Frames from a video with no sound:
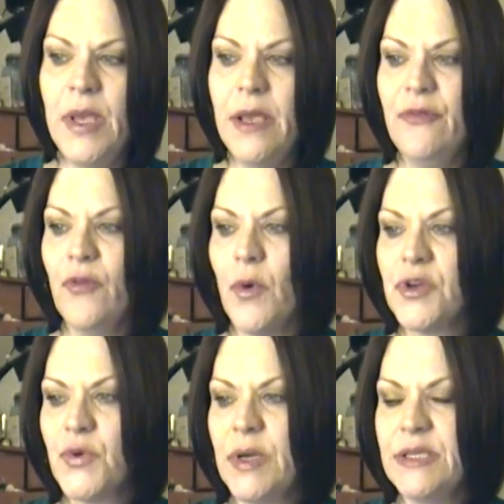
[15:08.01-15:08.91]

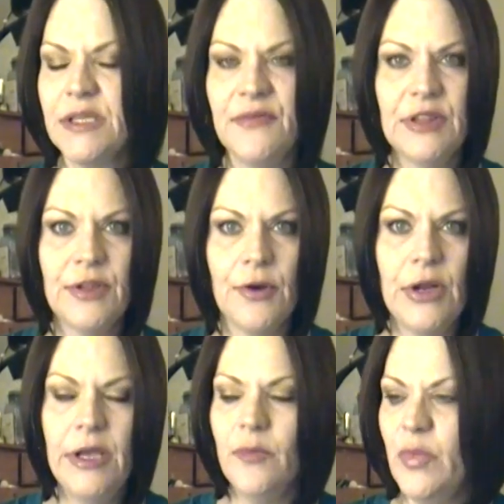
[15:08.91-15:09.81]
P4
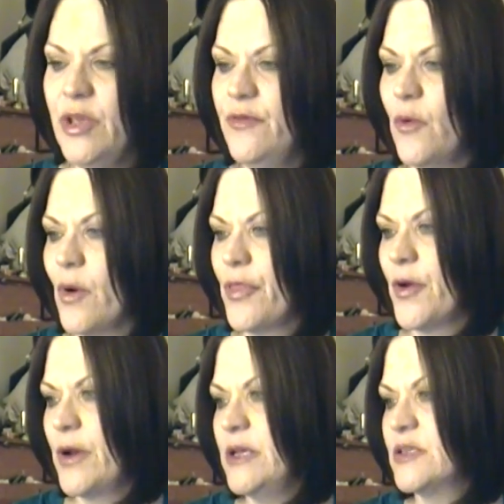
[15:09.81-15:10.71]
2730 and P4 30.